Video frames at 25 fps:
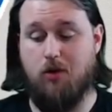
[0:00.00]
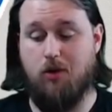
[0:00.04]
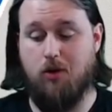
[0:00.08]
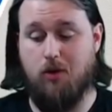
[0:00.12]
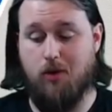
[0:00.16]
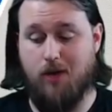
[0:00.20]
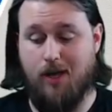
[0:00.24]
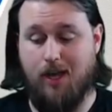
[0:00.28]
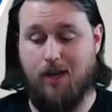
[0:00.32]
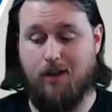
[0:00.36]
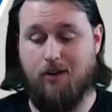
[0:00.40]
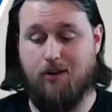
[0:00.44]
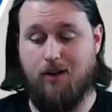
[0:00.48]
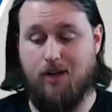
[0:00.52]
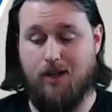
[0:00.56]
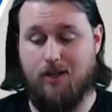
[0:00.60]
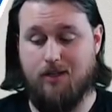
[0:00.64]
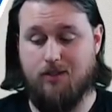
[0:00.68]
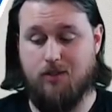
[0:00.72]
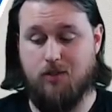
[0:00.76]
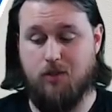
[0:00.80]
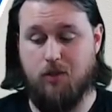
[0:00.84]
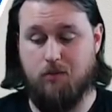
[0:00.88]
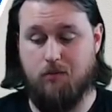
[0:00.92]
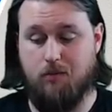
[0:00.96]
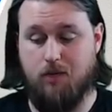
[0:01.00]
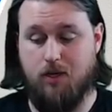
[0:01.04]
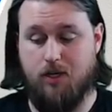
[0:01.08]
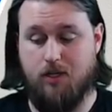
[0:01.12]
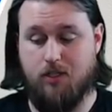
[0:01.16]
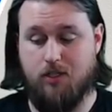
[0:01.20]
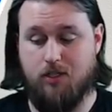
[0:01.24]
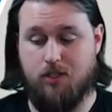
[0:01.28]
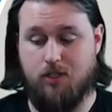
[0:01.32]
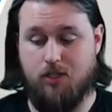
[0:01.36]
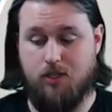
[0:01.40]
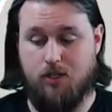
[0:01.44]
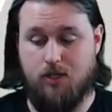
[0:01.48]
Don't hang your head too
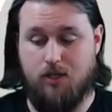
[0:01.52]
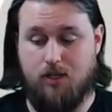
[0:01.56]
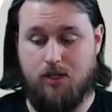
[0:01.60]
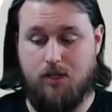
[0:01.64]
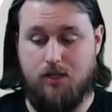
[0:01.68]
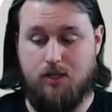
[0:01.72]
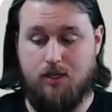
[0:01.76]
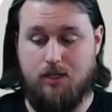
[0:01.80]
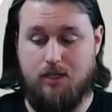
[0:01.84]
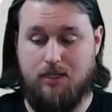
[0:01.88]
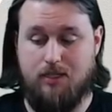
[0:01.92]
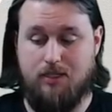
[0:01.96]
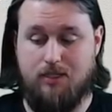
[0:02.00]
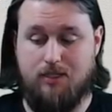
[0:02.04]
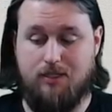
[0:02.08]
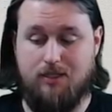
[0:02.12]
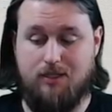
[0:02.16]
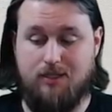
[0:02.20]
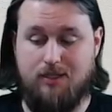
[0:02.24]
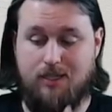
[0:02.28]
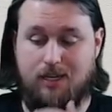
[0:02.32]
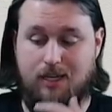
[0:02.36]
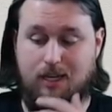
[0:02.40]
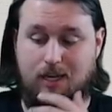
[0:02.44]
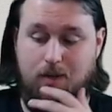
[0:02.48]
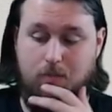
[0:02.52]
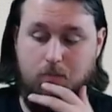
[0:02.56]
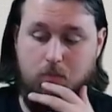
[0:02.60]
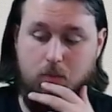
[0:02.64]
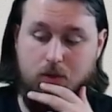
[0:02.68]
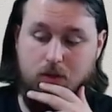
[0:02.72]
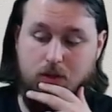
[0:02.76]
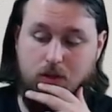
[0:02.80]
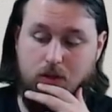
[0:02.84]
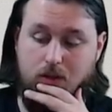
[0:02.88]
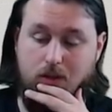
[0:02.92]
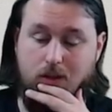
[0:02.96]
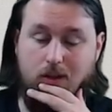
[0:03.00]
much. This is a team
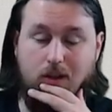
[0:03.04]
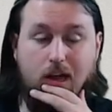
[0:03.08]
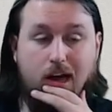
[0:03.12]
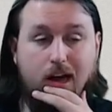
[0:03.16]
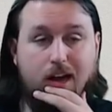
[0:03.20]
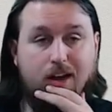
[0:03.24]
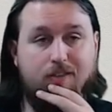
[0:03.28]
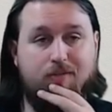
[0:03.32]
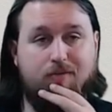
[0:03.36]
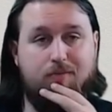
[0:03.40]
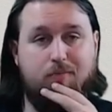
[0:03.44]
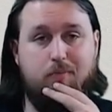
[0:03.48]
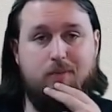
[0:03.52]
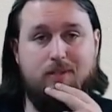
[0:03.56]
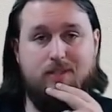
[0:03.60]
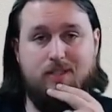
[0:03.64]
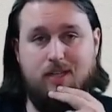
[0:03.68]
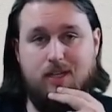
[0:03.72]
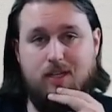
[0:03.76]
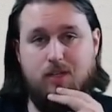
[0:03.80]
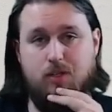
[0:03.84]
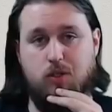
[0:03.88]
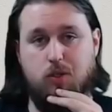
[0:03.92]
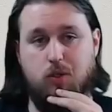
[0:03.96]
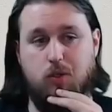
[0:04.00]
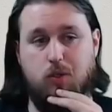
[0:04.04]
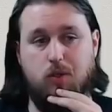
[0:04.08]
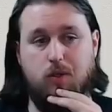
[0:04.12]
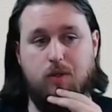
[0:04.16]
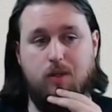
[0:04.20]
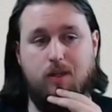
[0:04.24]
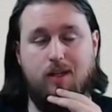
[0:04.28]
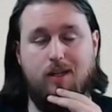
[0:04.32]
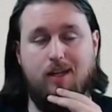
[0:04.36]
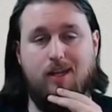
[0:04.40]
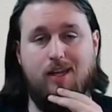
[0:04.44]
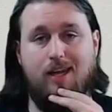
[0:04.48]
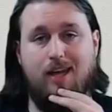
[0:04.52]
with a lot of potential.
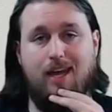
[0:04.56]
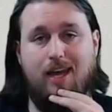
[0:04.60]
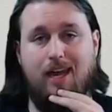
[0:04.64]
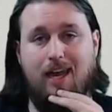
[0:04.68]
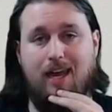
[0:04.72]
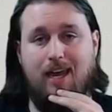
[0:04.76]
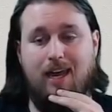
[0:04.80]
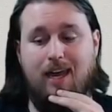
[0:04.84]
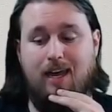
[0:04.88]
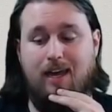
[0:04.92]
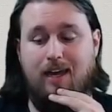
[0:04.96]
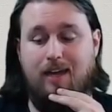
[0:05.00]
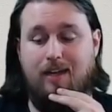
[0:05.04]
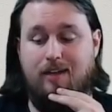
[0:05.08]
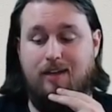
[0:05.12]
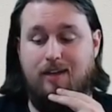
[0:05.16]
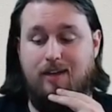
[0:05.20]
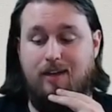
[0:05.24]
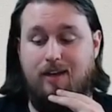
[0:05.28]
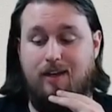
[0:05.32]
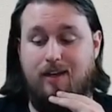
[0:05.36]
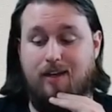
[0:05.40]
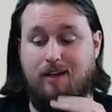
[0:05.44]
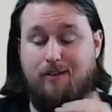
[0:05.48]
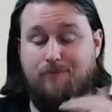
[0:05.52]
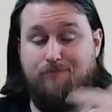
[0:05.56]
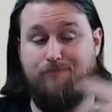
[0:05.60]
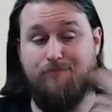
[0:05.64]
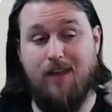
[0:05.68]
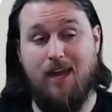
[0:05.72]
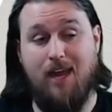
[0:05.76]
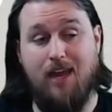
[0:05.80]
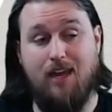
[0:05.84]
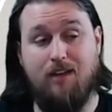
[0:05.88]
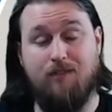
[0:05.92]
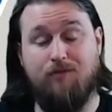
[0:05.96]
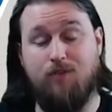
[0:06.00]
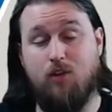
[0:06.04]
And uh,
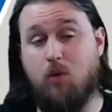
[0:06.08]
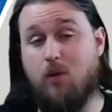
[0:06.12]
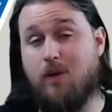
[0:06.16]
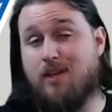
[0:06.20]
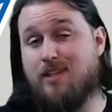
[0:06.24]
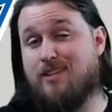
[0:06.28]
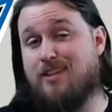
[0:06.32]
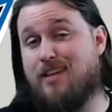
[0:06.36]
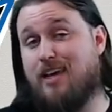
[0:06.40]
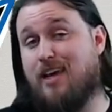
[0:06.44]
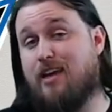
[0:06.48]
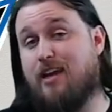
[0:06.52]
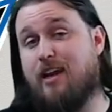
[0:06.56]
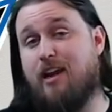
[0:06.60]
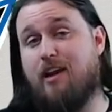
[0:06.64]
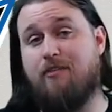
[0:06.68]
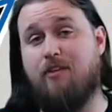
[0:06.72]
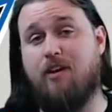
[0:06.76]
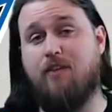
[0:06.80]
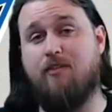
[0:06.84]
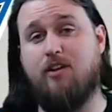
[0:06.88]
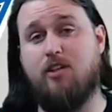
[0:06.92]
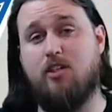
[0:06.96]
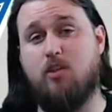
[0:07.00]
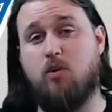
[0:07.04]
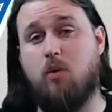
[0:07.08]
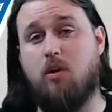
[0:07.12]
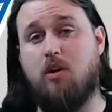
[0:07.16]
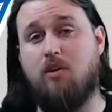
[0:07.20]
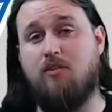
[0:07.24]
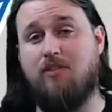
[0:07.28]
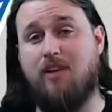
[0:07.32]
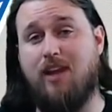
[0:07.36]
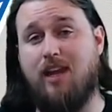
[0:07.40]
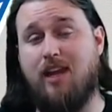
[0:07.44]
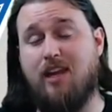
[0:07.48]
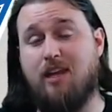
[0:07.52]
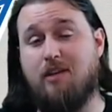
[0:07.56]
hey, if you win 10 out of every
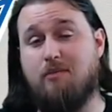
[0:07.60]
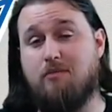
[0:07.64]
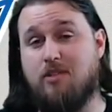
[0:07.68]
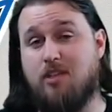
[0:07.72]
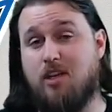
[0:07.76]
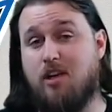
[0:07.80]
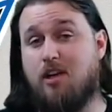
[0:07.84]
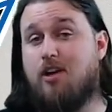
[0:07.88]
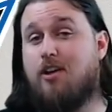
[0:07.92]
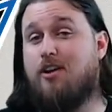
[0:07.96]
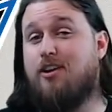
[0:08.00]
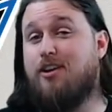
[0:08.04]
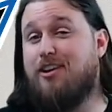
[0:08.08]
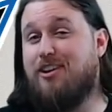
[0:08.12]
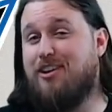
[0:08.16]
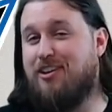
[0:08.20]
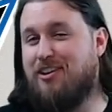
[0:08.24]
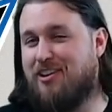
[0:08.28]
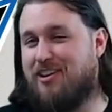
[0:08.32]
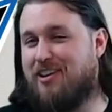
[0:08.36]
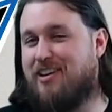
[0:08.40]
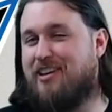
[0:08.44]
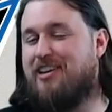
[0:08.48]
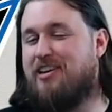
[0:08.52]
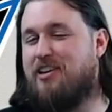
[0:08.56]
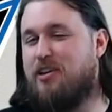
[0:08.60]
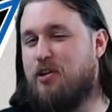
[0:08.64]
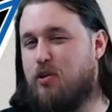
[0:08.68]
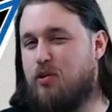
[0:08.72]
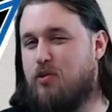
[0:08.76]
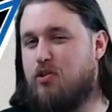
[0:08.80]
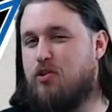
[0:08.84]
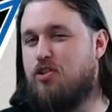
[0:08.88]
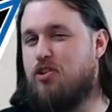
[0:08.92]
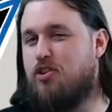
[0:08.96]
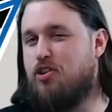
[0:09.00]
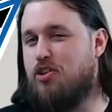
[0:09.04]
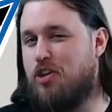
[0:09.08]
12 games, you're going to do
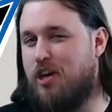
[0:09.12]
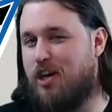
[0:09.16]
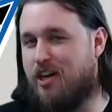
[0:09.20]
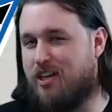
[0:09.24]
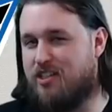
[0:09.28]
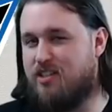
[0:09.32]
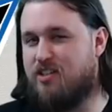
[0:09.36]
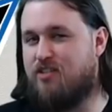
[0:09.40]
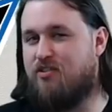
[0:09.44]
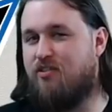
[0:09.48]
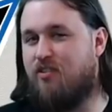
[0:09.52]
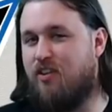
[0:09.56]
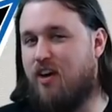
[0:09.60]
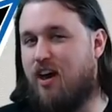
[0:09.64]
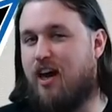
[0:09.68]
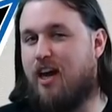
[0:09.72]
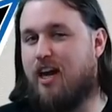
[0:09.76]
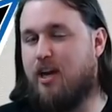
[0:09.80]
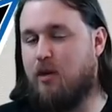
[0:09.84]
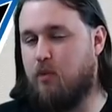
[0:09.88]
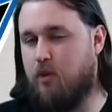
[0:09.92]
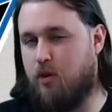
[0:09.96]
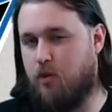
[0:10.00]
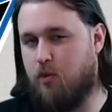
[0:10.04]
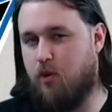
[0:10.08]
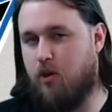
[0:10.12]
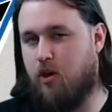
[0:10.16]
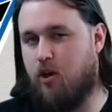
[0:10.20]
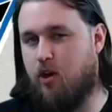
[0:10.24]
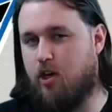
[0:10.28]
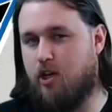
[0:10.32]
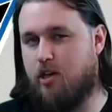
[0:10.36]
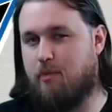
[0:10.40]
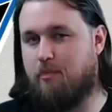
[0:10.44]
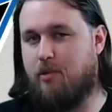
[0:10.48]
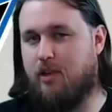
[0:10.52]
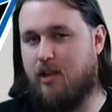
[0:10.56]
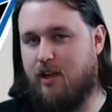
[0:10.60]
just fine with
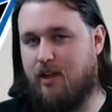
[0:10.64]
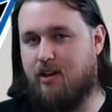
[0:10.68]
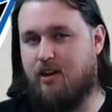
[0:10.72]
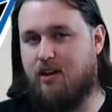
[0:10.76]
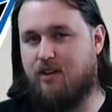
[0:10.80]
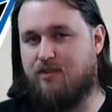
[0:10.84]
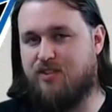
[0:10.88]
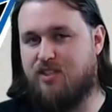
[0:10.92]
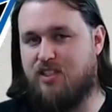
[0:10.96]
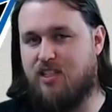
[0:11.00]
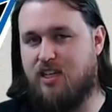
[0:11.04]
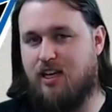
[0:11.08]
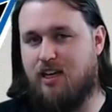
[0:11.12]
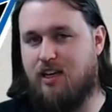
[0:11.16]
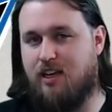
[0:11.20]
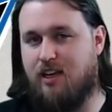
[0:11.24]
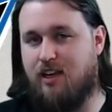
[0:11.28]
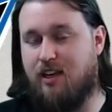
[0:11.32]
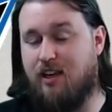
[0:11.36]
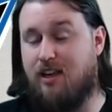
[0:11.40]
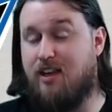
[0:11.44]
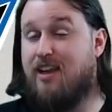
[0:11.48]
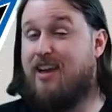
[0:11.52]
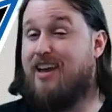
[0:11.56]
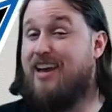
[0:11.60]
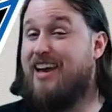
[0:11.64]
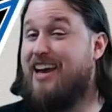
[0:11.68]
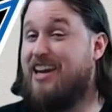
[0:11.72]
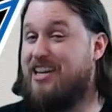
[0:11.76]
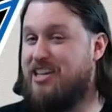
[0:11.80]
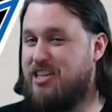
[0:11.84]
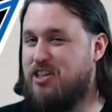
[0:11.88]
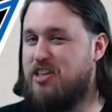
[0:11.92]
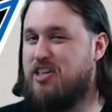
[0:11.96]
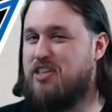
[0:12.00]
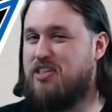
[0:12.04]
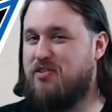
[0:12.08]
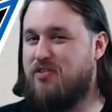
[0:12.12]
regard to playoff seeding and
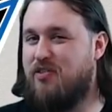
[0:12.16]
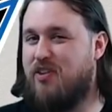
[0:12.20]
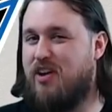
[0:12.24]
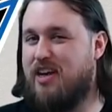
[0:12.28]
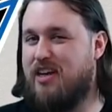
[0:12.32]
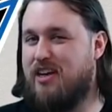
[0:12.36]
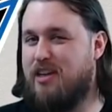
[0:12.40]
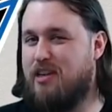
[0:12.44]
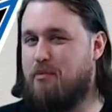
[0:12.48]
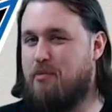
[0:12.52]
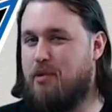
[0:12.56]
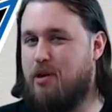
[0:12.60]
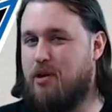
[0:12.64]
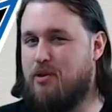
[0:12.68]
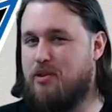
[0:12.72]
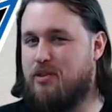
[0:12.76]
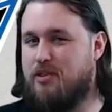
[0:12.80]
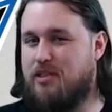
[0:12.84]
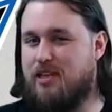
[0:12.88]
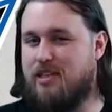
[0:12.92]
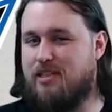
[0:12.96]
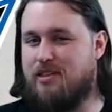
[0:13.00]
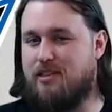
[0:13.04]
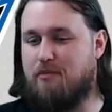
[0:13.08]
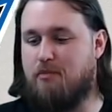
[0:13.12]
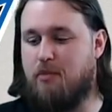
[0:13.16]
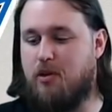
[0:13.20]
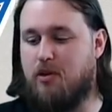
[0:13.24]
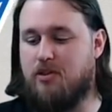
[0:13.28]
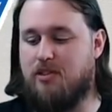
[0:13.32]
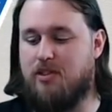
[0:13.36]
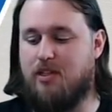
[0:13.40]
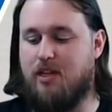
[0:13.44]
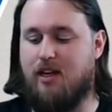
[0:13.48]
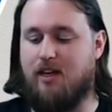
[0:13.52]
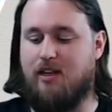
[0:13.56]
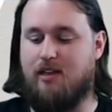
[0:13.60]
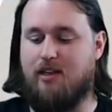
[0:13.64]
just fine in the postseason
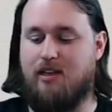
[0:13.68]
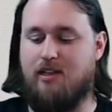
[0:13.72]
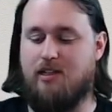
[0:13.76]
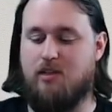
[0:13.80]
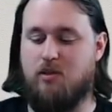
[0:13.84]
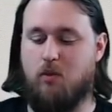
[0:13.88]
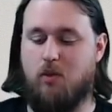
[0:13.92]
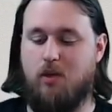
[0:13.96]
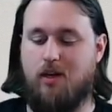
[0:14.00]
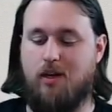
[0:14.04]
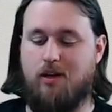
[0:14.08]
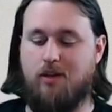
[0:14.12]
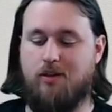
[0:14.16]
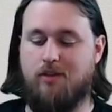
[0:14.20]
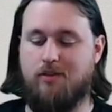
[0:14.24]
most likely as well.